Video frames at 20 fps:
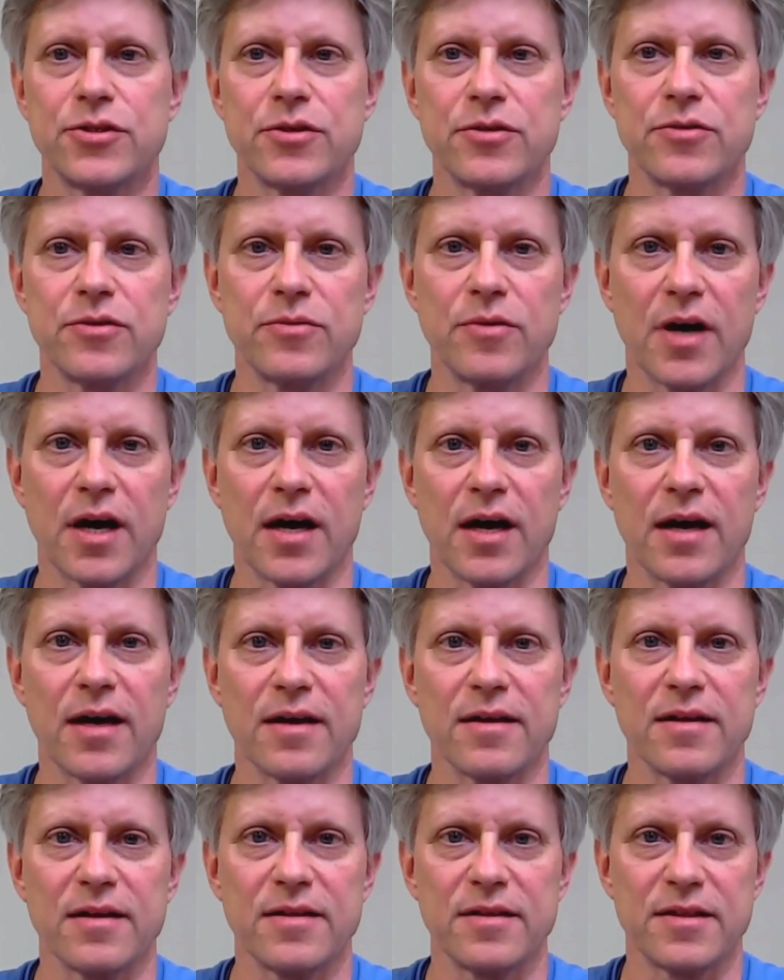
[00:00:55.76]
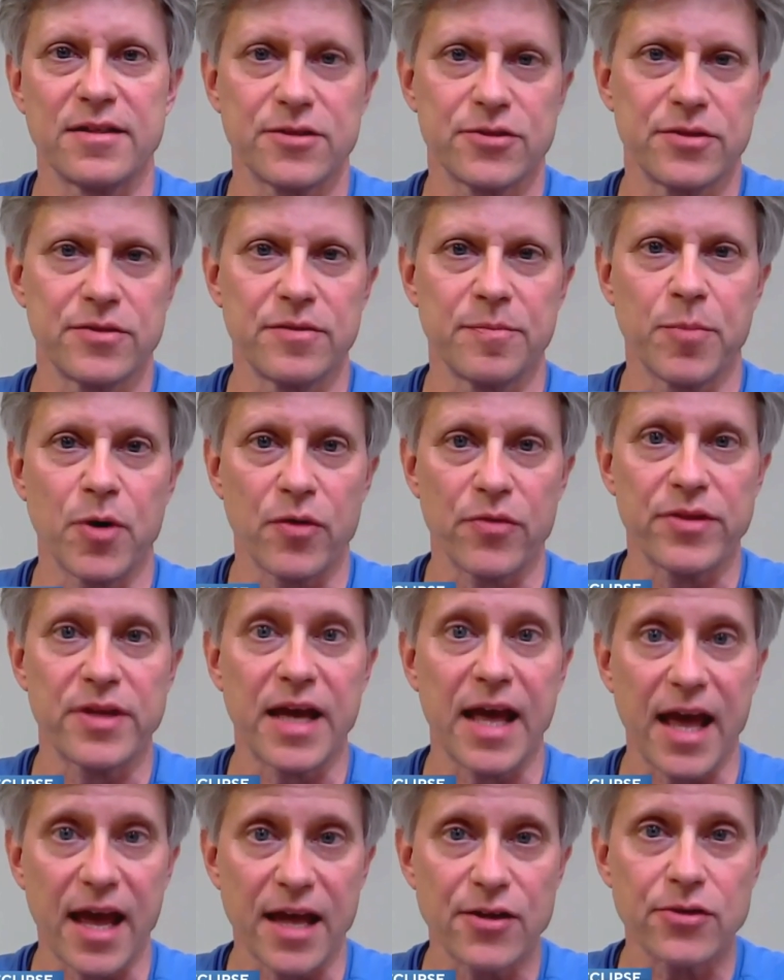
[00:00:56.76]
to uh, to
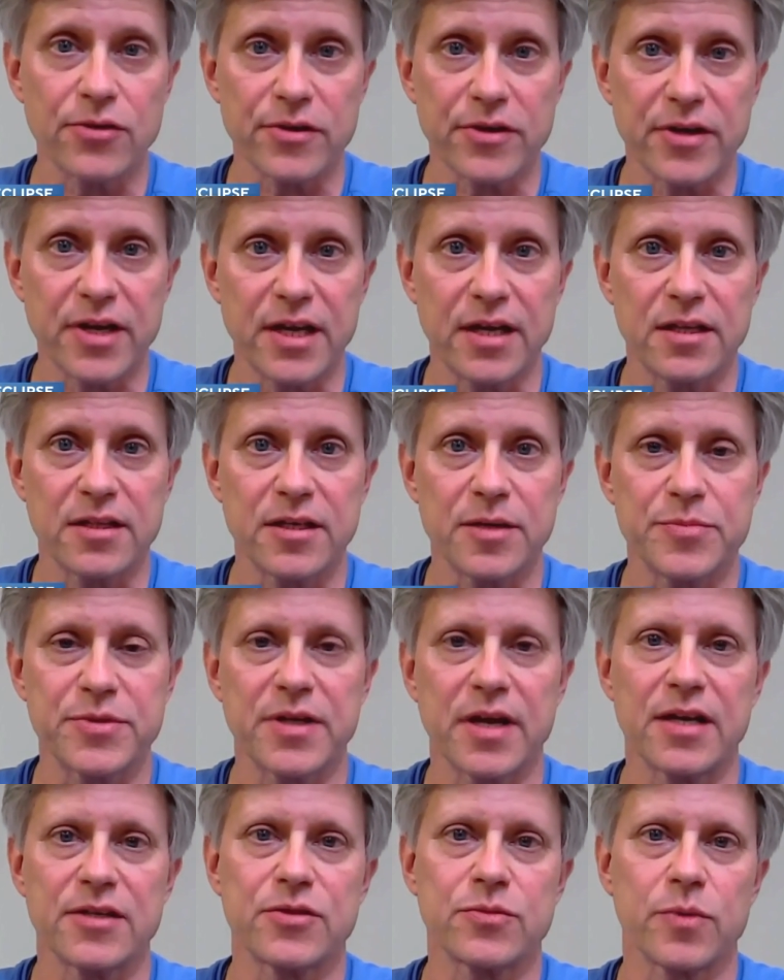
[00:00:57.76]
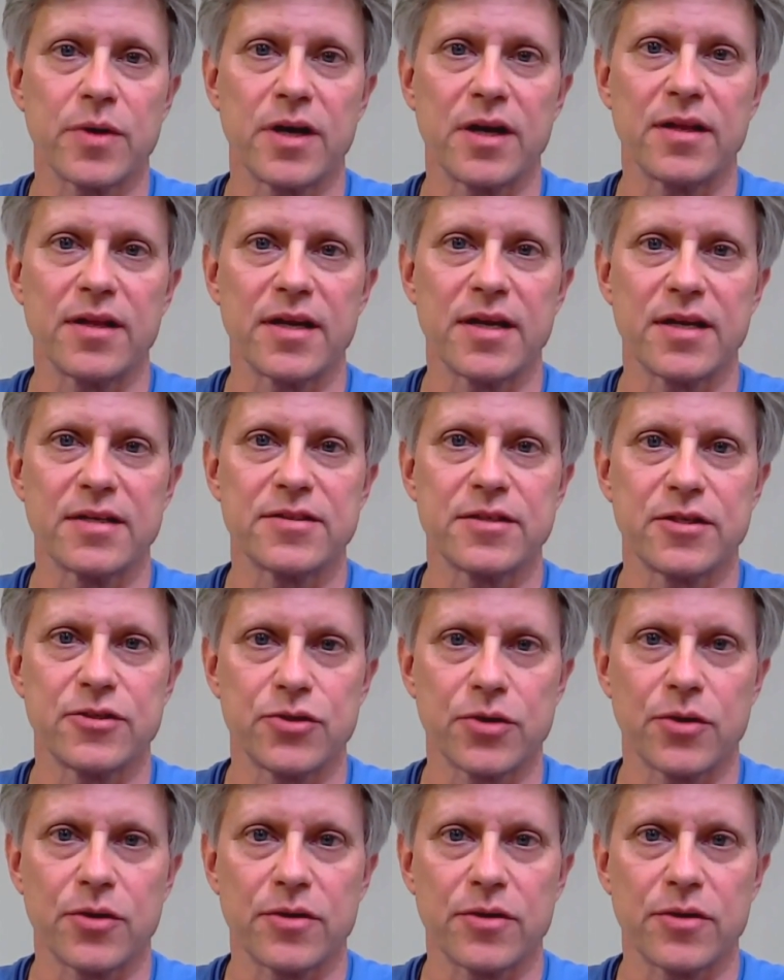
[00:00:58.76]
both the annular eclipse as well as the